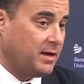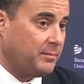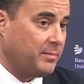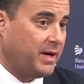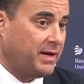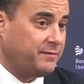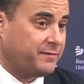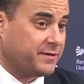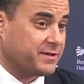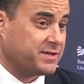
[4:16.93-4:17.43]

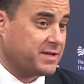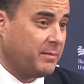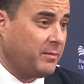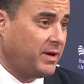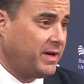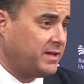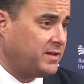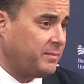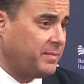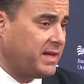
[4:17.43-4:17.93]
But for
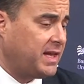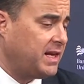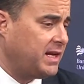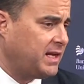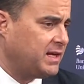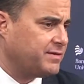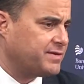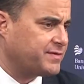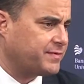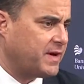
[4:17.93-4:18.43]
someone at the beginning
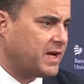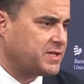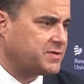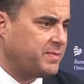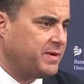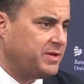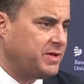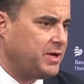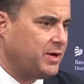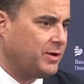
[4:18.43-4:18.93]
of his
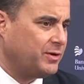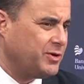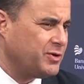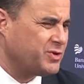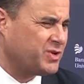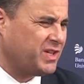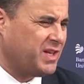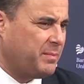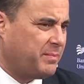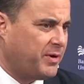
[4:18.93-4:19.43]
freshman year,
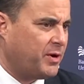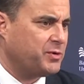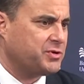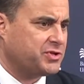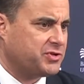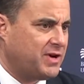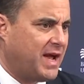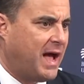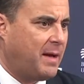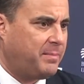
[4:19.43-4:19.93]
usually
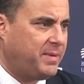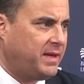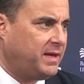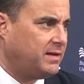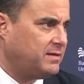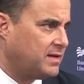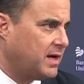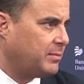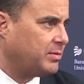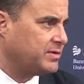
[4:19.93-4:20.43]
post-trapping
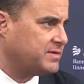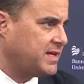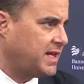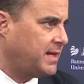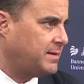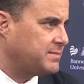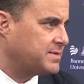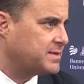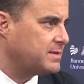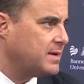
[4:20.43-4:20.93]
and double
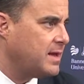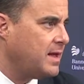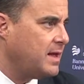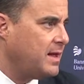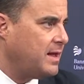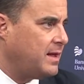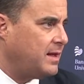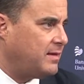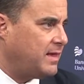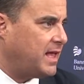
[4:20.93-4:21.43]
teams,
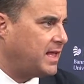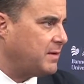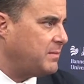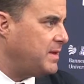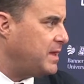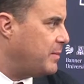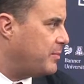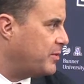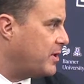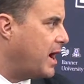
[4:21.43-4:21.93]
they can
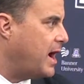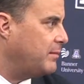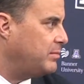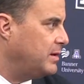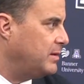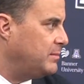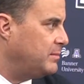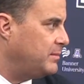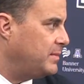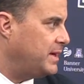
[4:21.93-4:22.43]
be a problem.